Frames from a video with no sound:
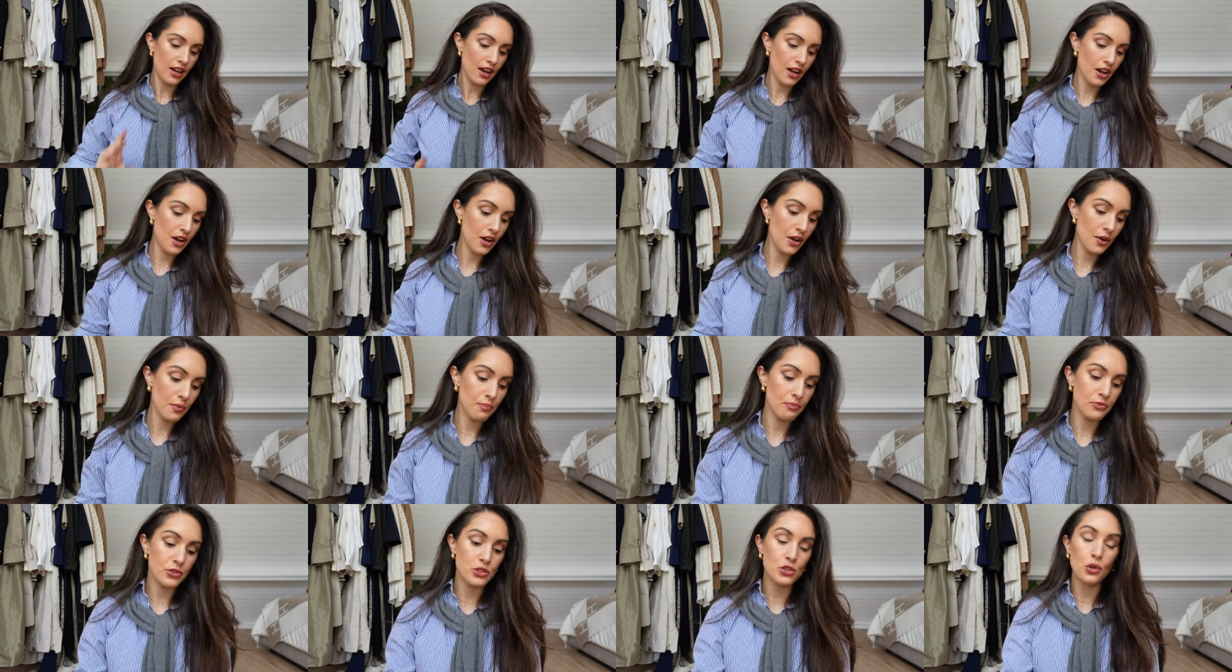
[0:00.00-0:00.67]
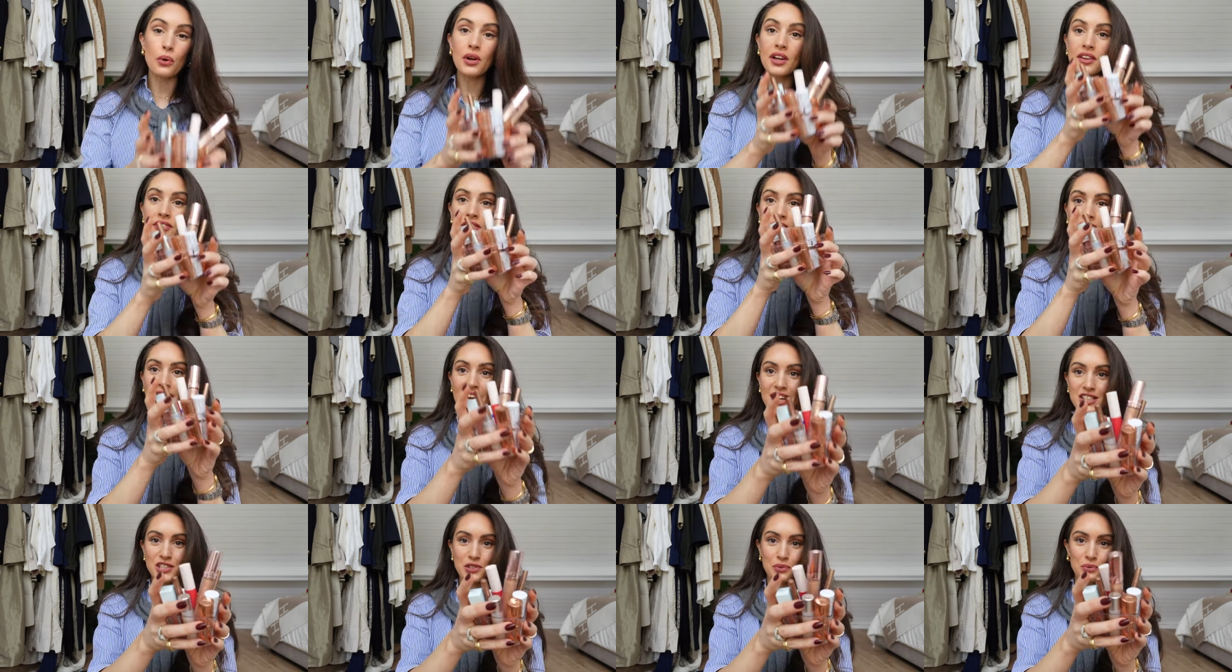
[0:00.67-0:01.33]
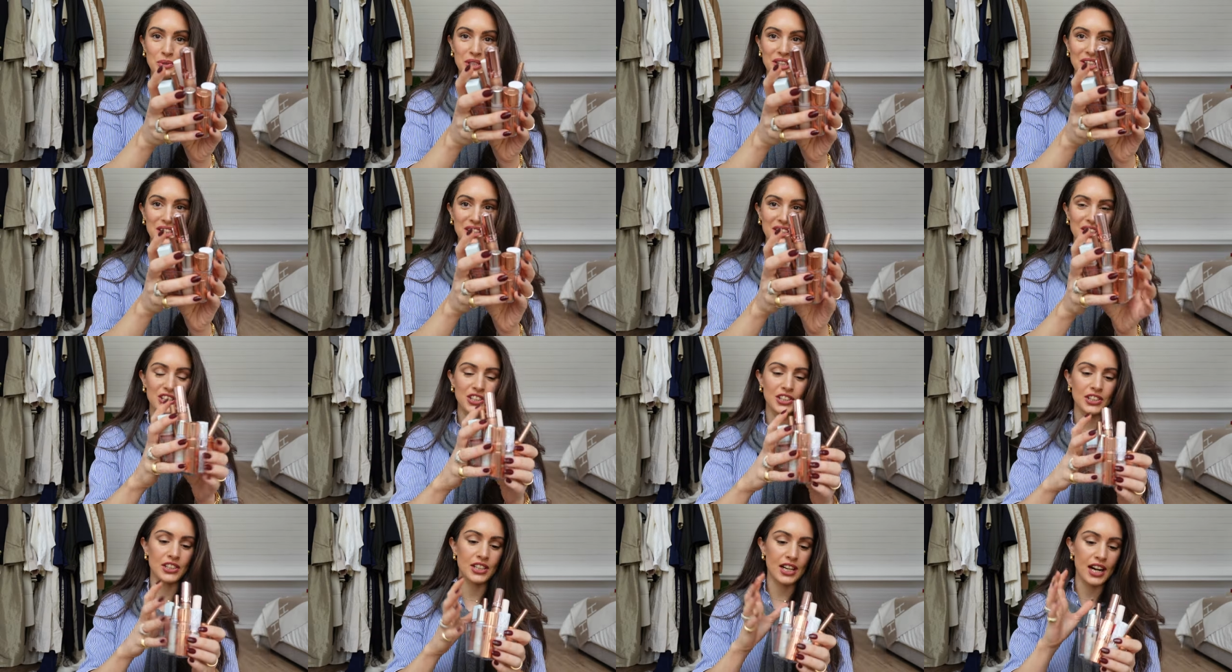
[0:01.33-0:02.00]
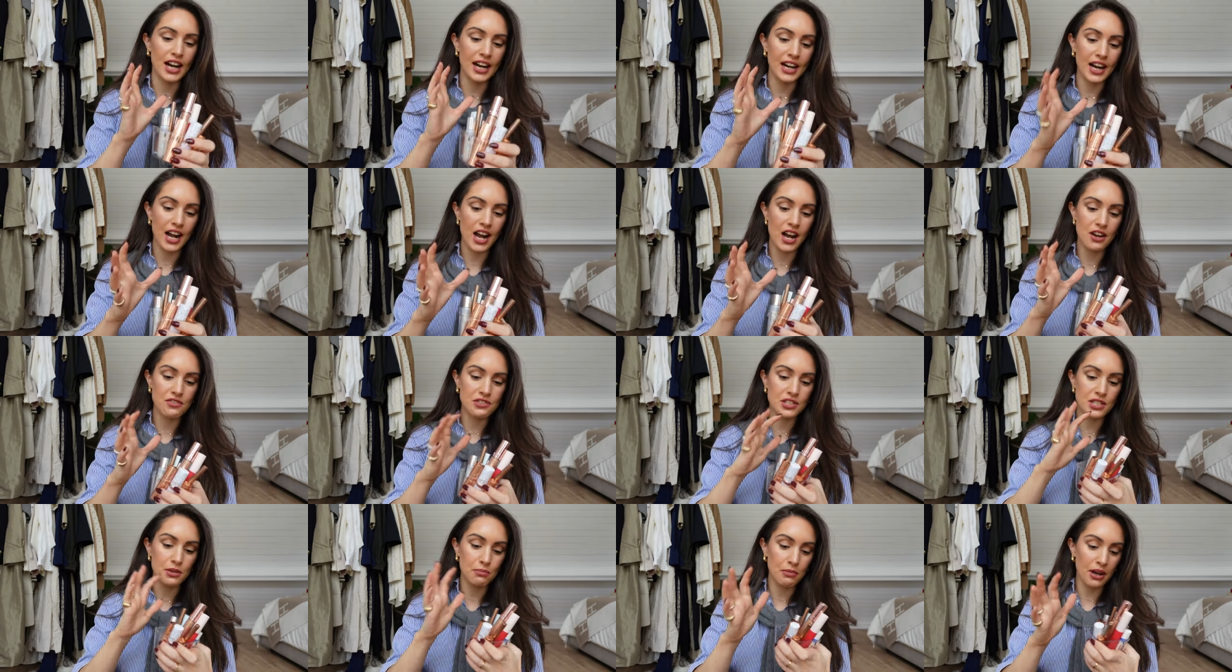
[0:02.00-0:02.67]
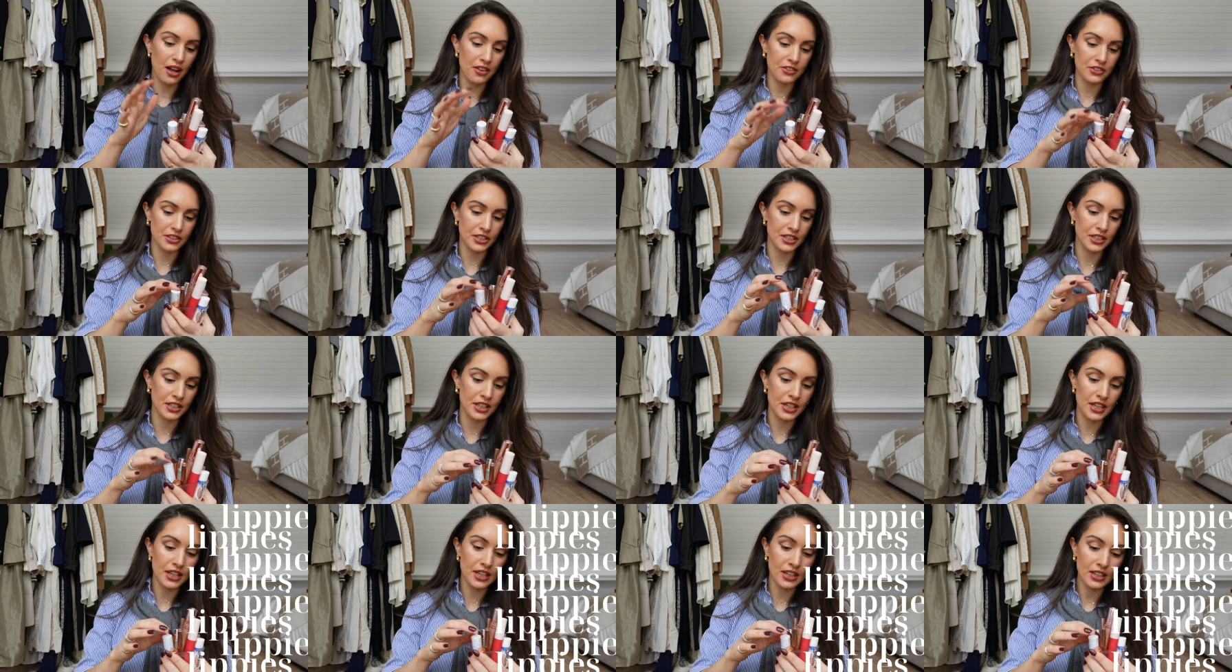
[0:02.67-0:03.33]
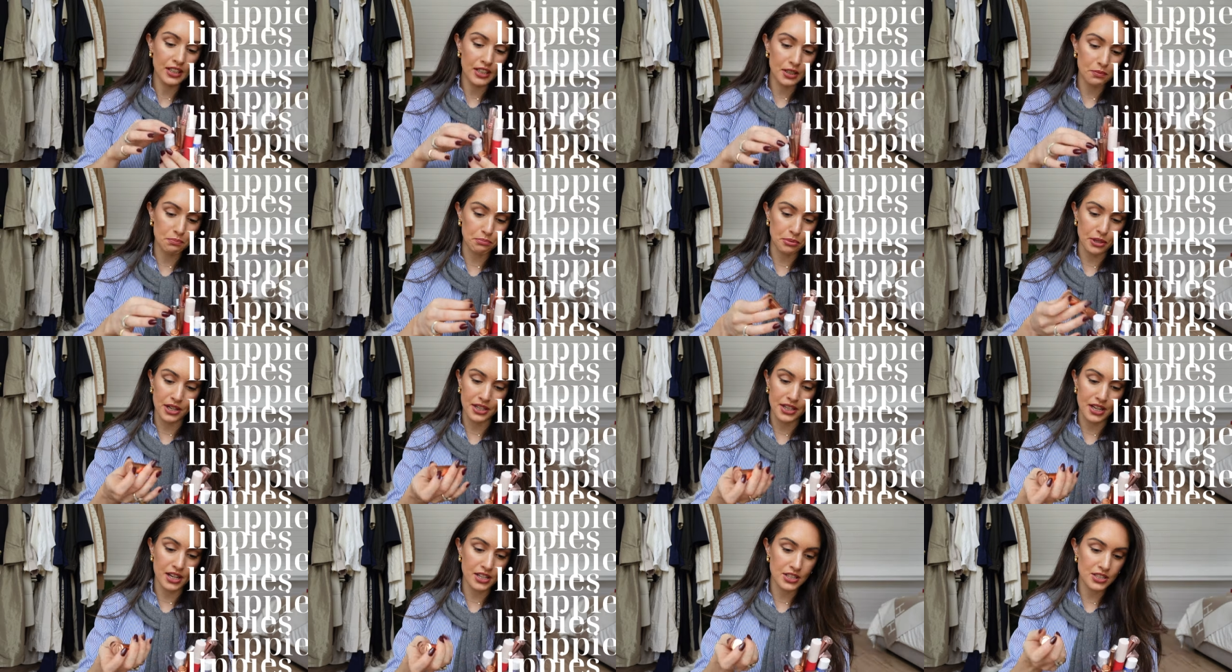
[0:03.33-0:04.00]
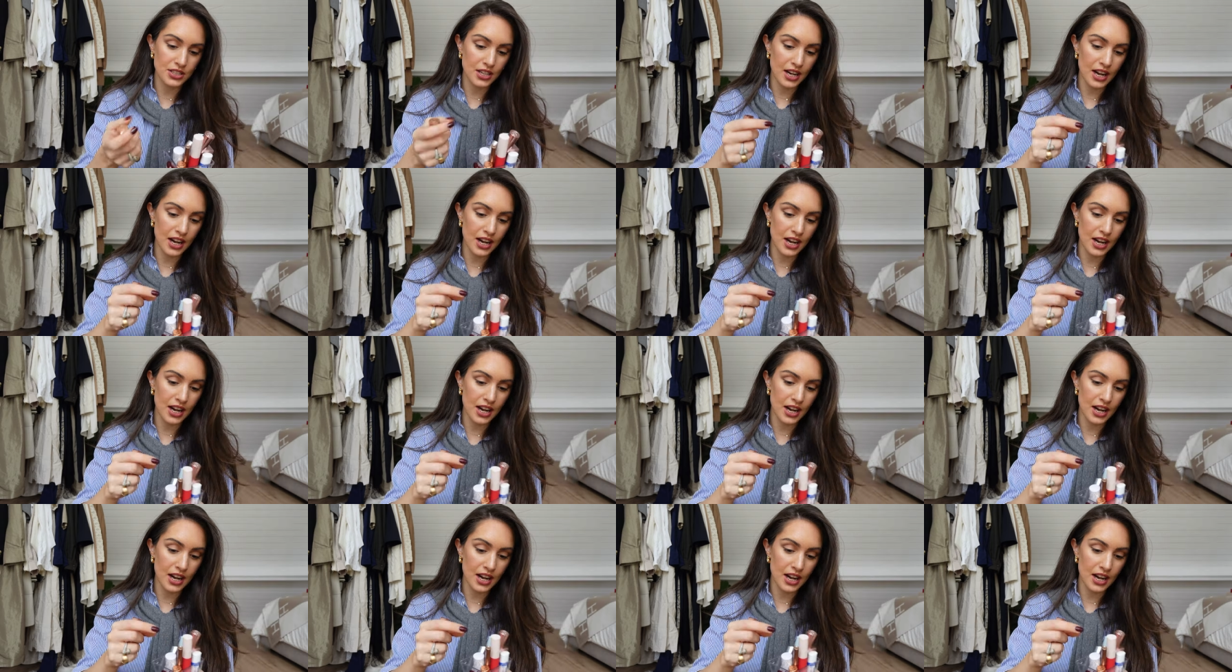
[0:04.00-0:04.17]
Um, so in the last one in here, I have some other lip products.